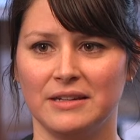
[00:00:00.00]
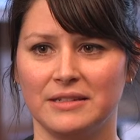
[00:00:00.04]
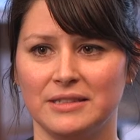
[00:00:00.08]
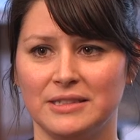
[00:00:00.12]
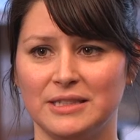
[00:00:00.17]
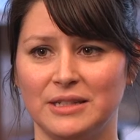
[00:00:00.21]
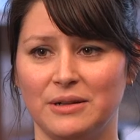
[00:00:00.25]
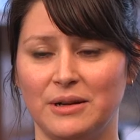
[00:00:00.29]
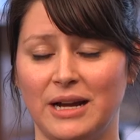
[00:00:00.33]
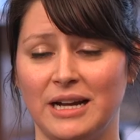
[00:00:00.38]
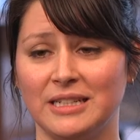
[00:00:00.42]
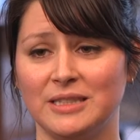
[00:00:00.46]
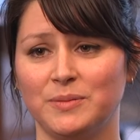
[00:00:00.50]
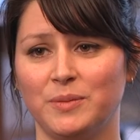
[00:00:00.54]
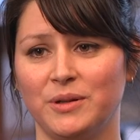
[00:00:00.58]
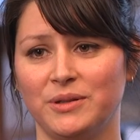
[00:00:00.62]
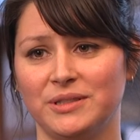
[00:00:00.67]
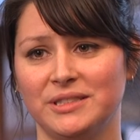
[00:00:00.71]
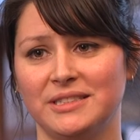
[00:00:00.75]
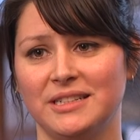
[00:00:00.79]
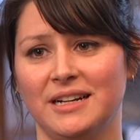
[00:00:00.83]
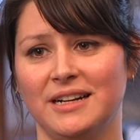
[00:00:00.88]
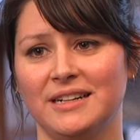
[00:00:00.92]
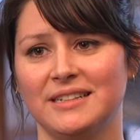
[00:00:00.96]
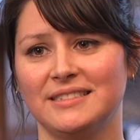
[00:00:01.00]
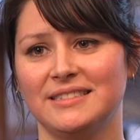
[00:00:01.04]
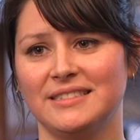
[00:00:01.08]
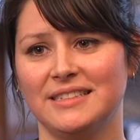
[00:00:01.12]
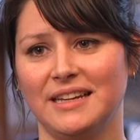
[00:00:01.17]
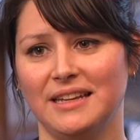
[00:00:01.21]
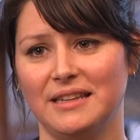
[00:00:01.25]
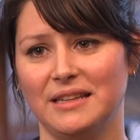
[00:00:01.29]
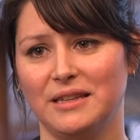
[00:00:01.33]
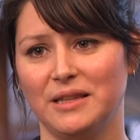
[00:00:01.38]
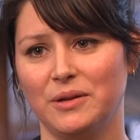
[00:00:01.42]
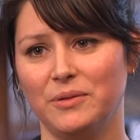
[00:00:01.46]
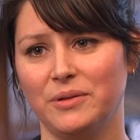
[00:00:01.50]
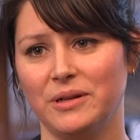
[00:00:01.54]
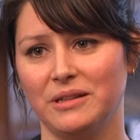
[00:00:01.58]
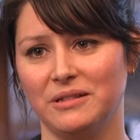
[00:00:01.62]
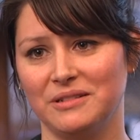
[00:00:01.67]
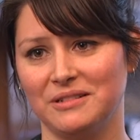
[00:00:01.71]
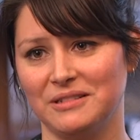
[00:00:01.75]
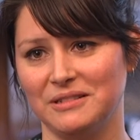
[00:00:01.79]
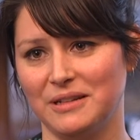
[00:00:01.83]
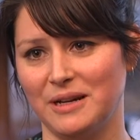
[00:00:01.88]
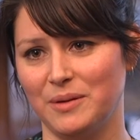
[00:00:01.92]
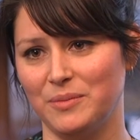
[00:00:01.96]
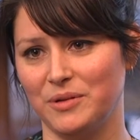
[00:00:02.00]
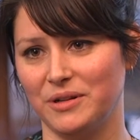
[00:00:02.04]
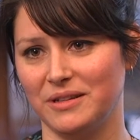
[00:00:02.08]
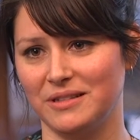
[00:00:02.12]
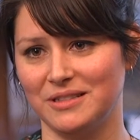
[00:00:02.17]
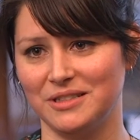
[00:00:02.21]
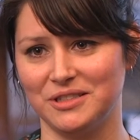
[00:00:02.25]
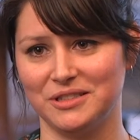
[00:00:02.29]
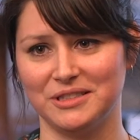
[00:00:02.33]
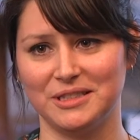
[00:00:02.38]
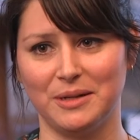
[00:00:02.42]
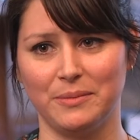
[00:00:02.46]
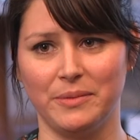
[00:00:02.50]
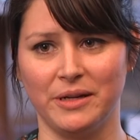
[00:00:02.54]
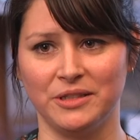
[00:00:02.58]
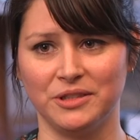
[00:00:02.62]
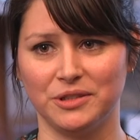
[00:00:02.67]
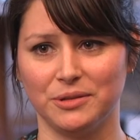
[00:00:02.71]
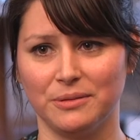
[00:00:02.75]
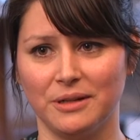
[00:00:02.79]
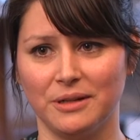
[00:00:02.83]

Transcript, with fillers: So as postdocs, I think that we learn a lot more than just our bench